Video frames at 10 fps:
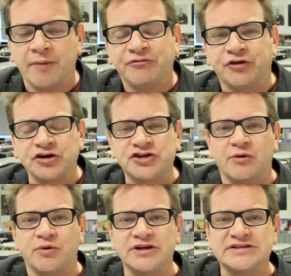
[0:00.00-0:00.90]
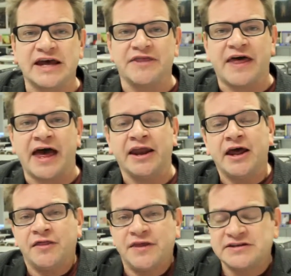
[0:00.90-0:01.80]
First, I would say that
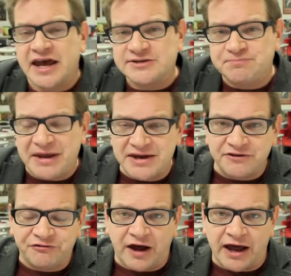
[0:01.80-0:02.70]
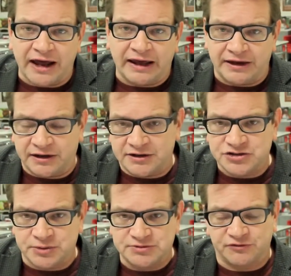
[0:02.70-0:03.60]
this has been defined in
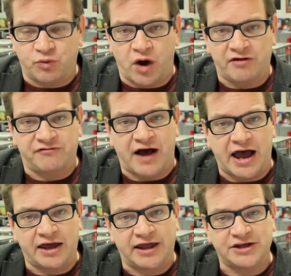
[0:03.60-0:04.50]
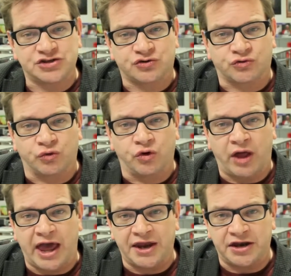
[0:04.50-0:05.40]
terms of what violates
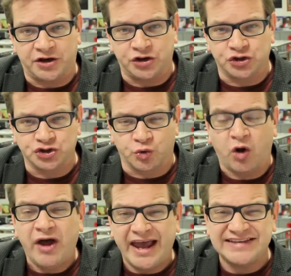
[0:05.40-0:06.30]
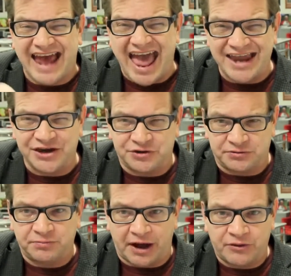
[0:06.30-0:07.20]
cruel and unusual. It's and,
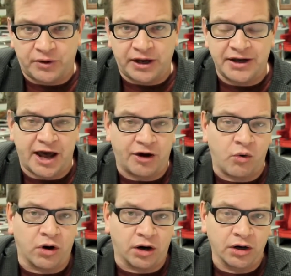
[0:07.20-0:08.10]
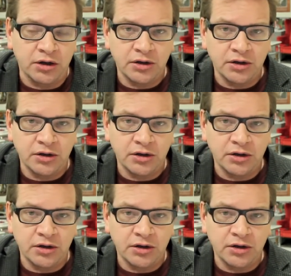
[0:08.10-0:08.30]
by the way, not or.